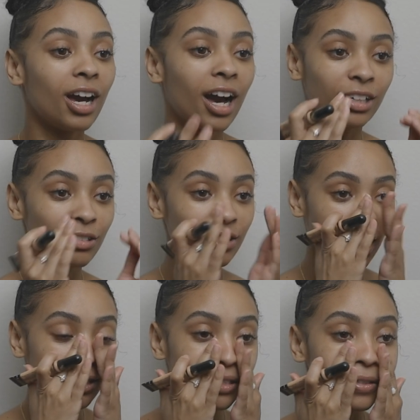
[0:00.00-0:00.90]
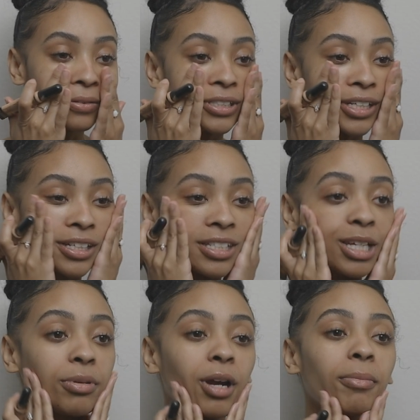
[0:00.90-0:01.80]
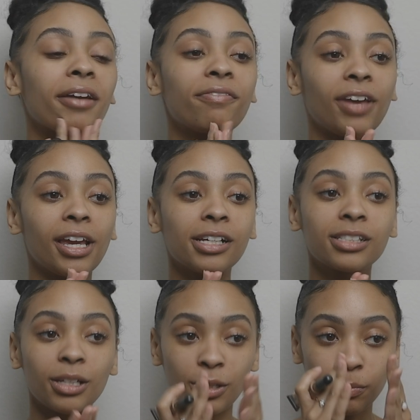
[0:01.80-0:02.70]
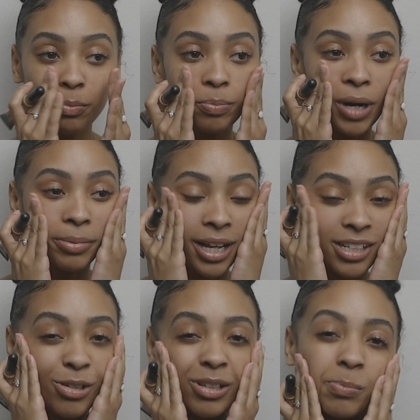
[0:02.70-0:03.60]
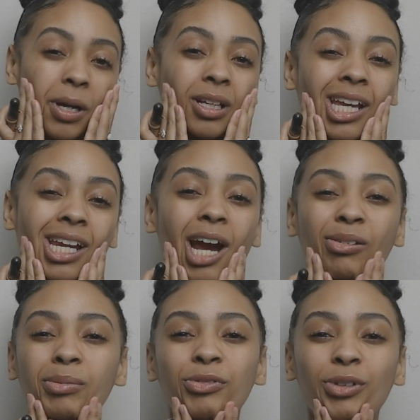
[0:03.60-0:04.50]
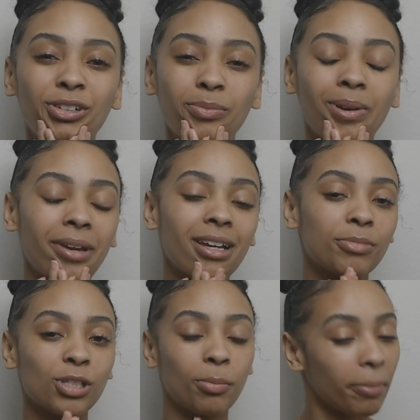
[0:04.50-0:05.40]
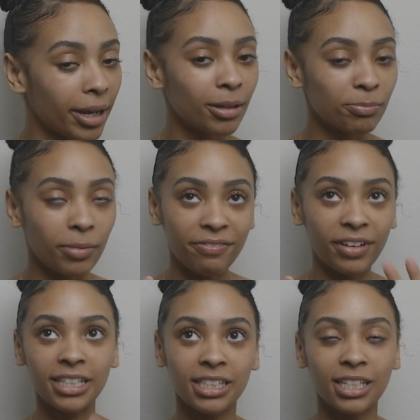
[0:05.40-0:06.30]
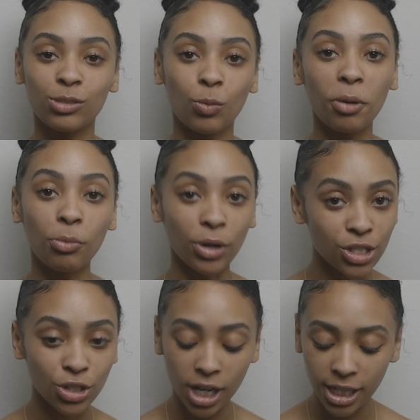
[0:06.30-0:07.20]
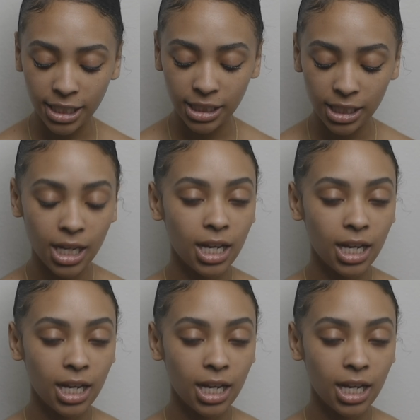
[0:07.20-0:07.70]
I'll use that too and just keep it on my face, and probably I do it about like an hour before I do my makeup, so my face is well moisturized,